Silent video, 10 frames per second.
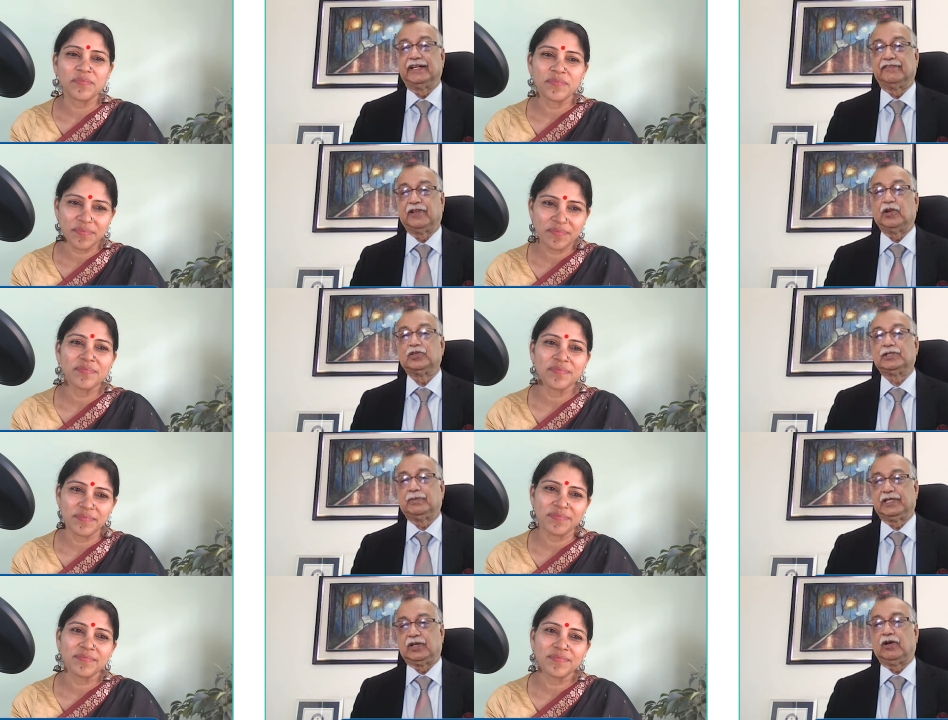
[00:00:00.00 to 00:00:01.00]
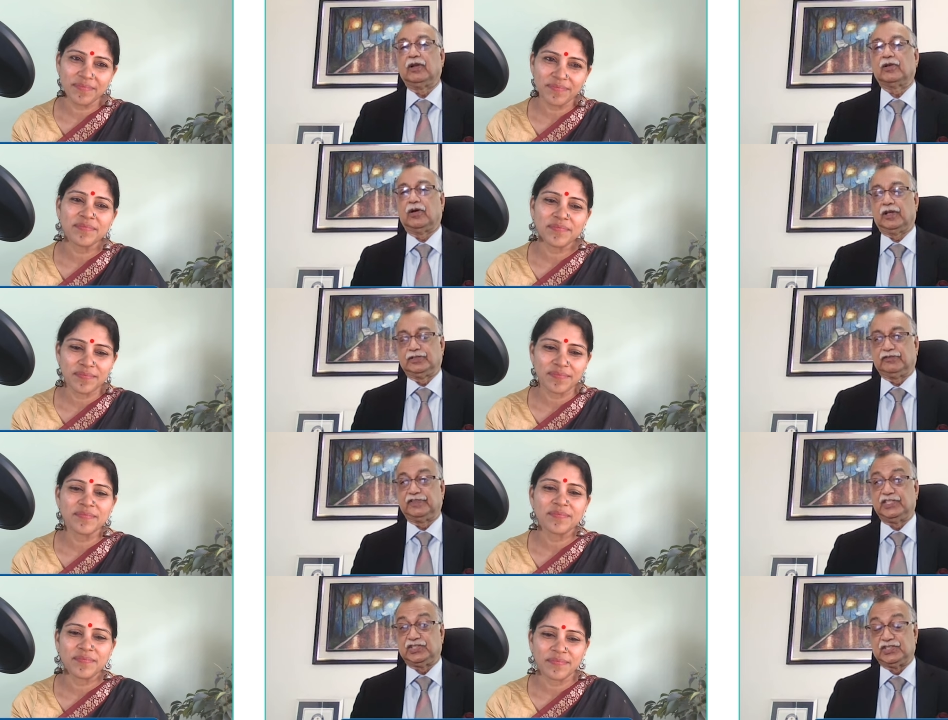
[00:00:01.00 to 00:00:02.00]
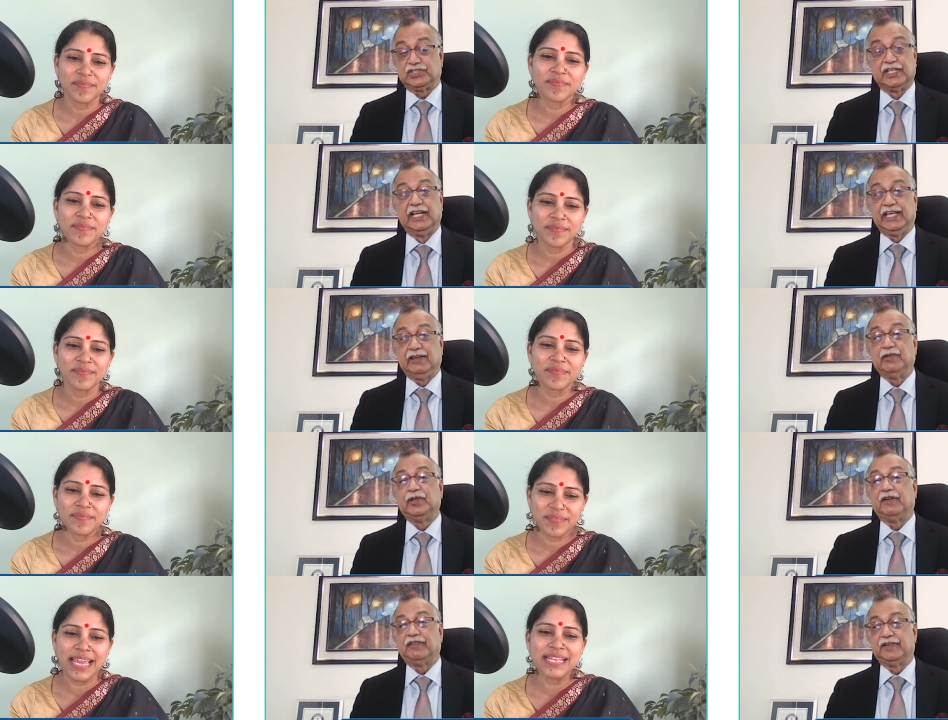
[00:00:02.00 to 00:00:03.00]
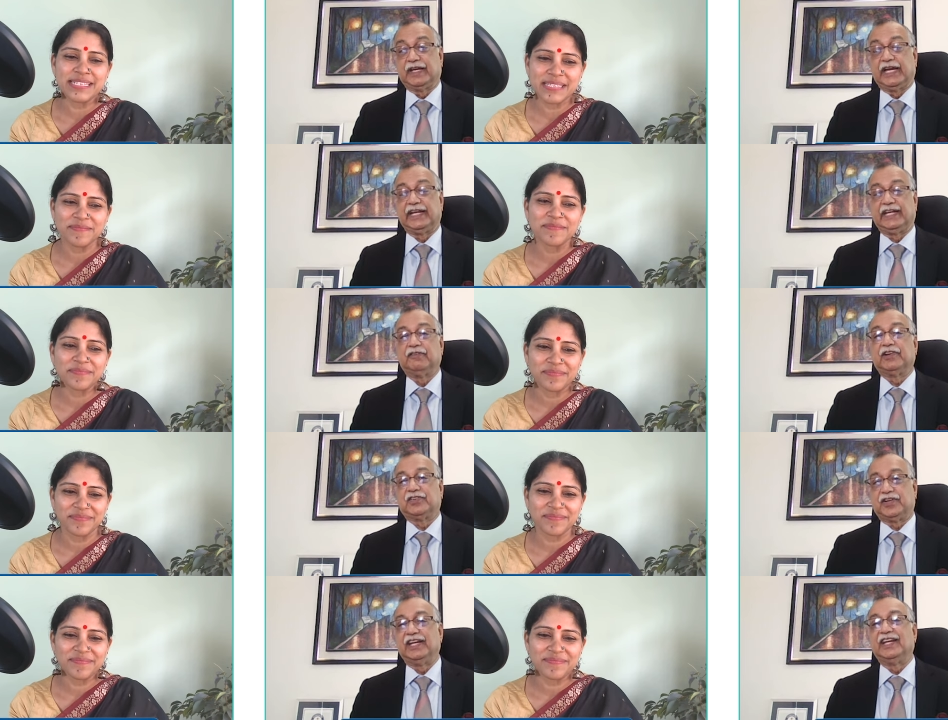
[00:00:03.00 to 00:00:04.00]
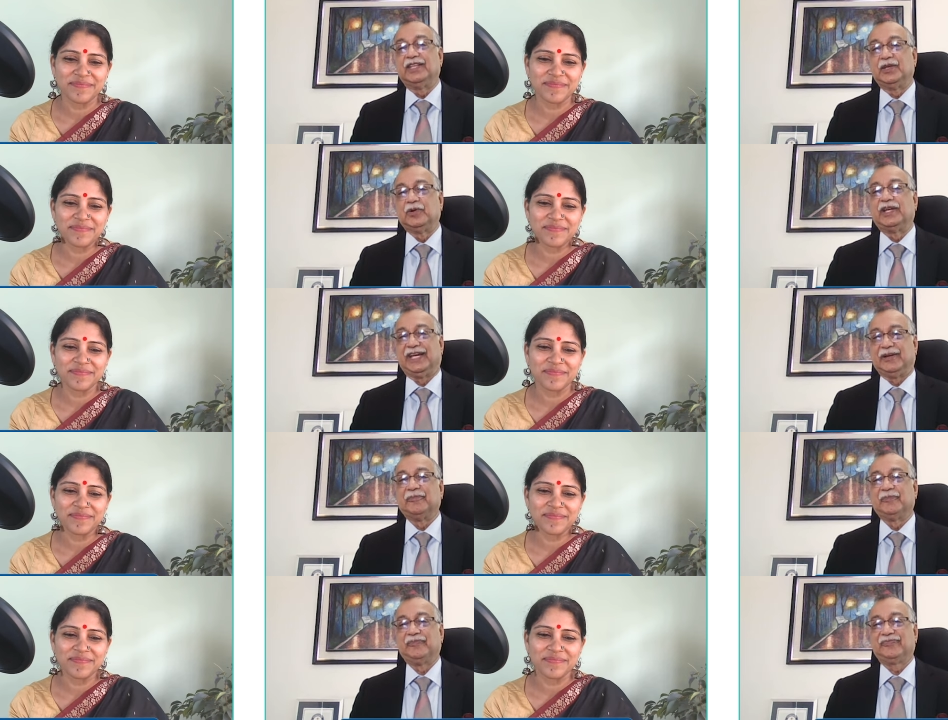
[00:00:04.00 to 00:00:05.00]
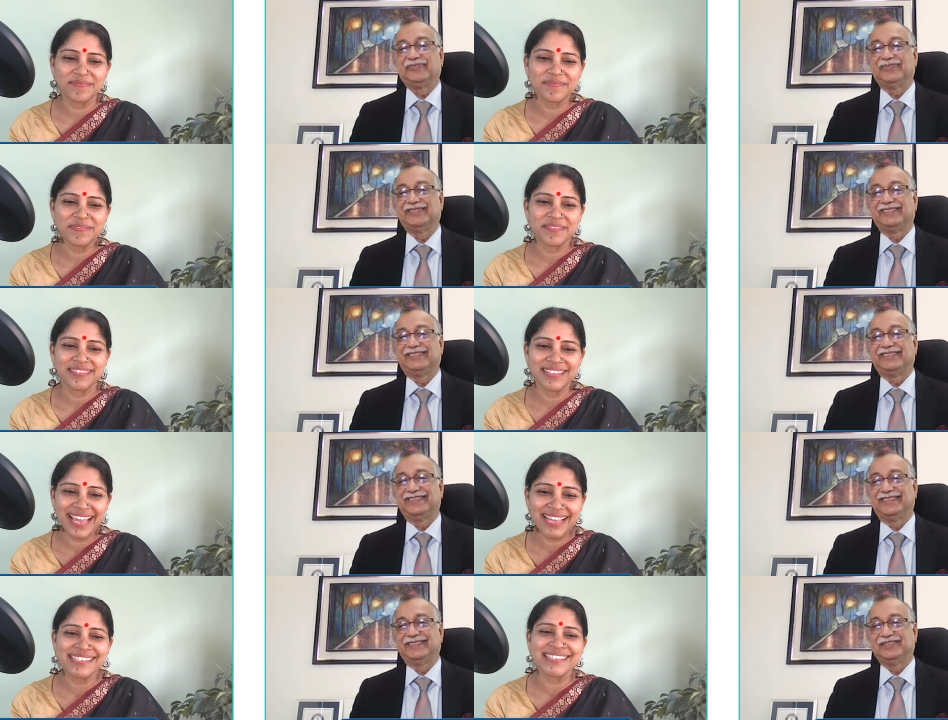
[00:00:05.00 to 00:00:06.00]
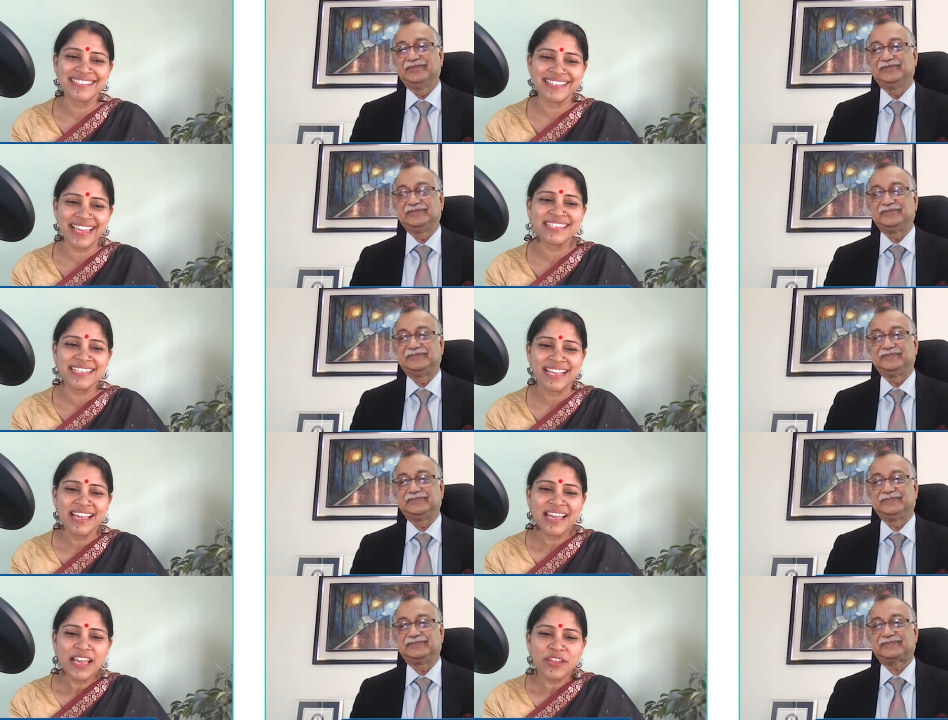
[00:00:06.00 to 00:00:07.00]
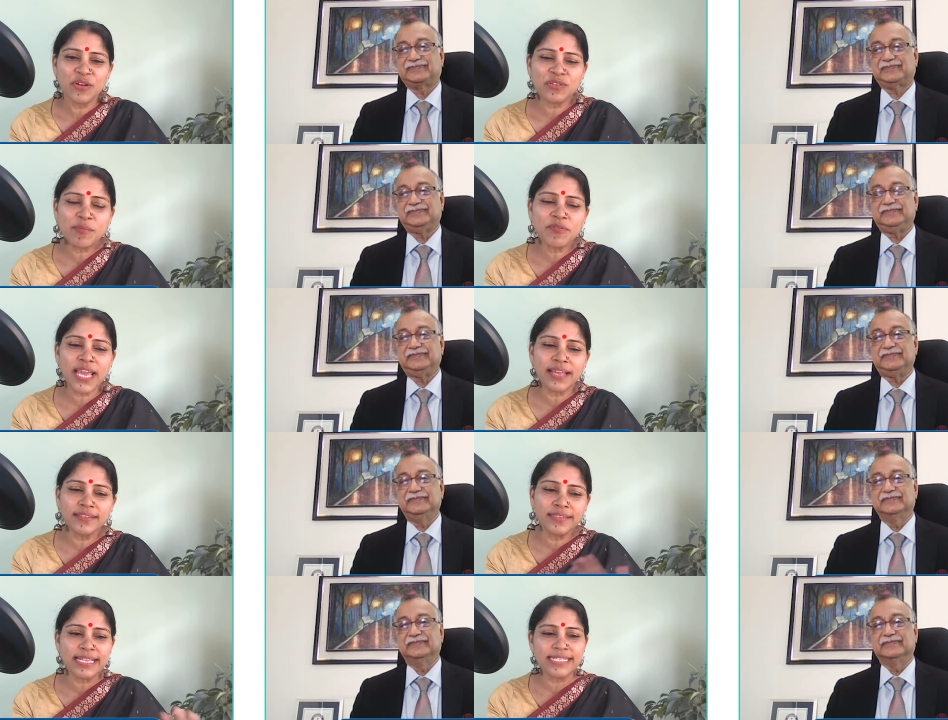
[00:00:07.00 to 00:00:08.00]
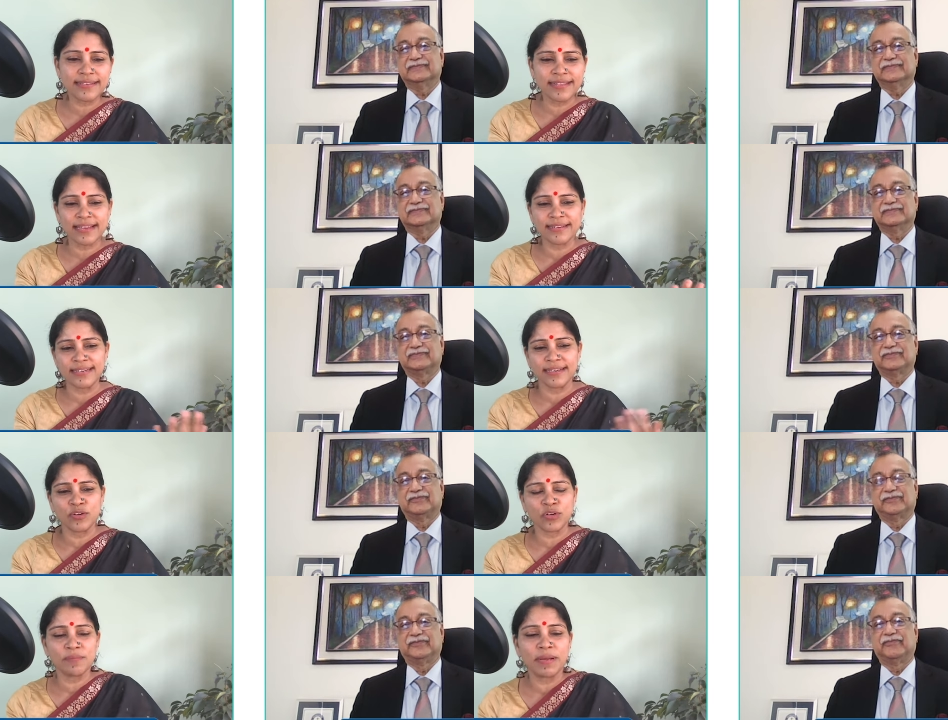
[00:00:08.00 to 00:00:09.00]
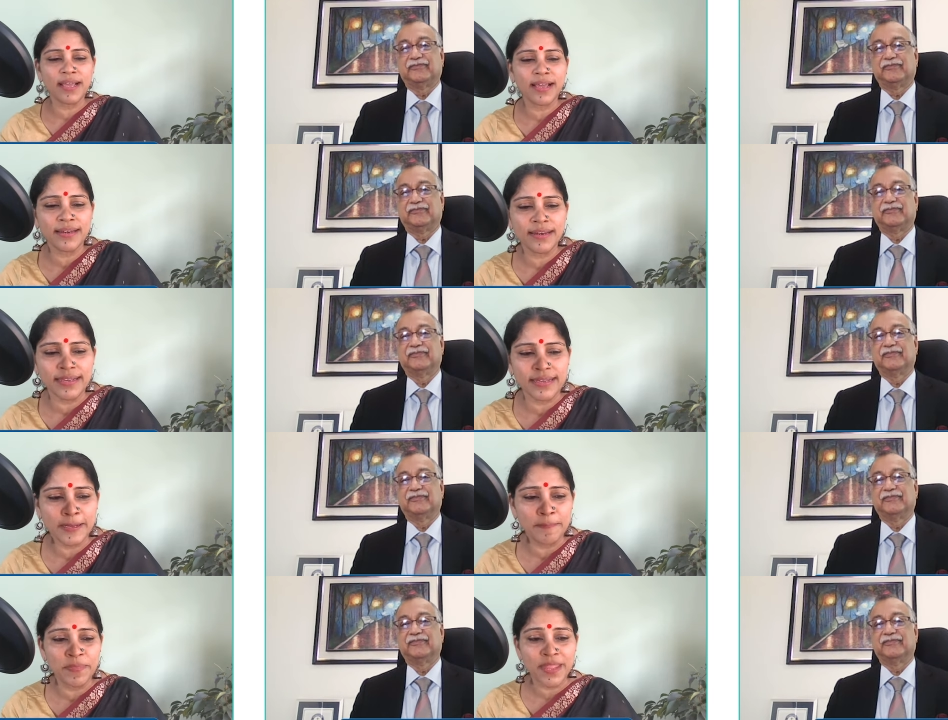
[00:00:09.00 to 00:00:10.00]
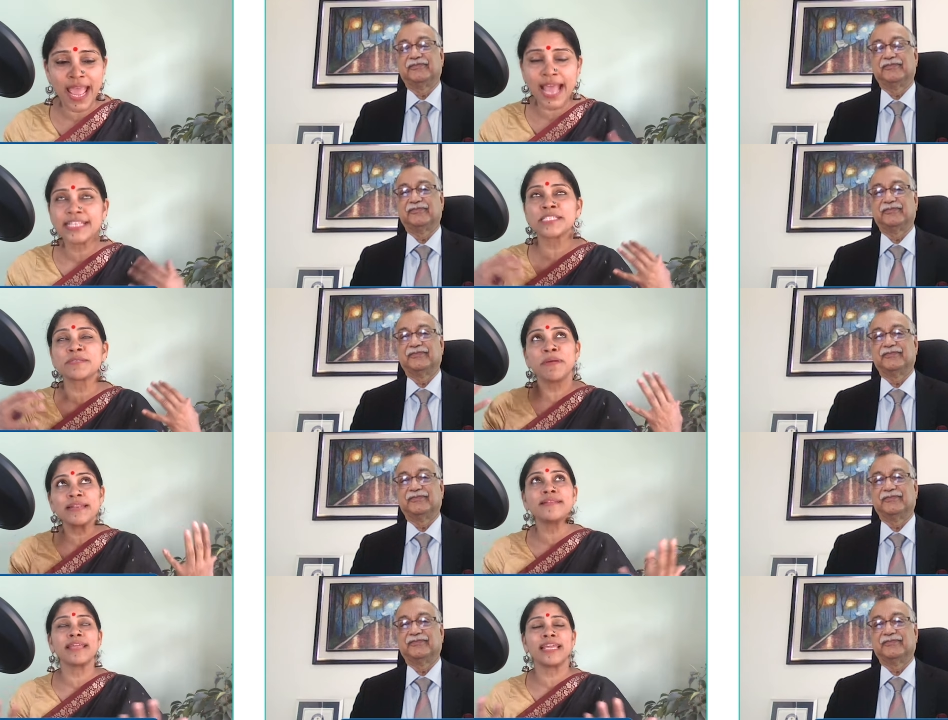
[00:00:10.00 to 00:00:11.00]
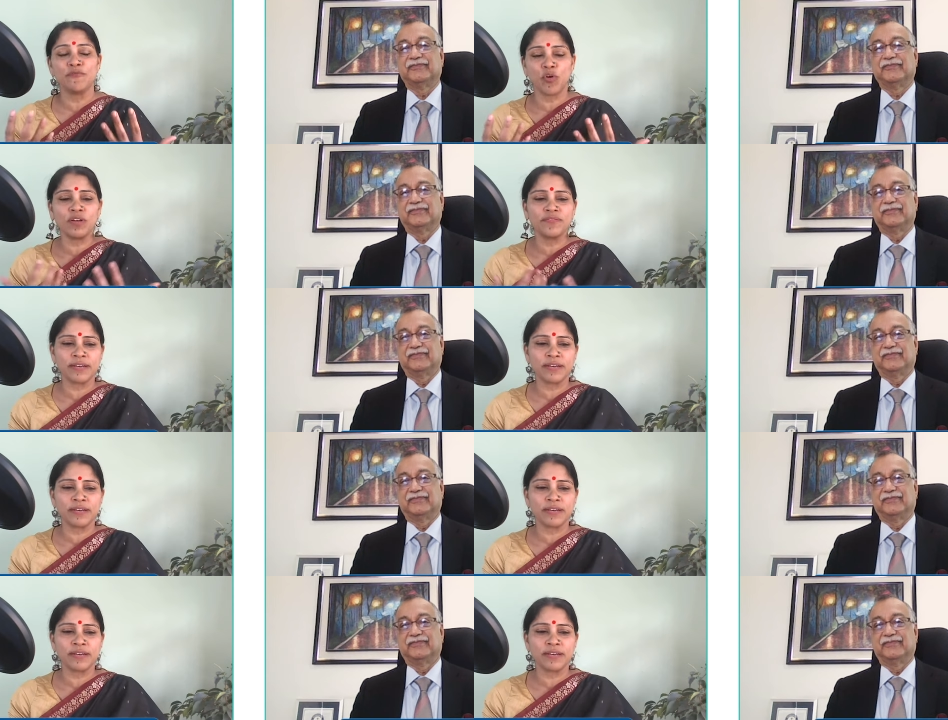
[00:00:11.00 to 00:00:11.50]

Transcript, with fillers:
Speaker 1: a uh, fellowship by the Royal College of Physicians, even though yes. I had never trained in the UK.
Speaker 2: Yes, yes. You know, some of the other things that, that uh, Dr. Ballal um, has been involved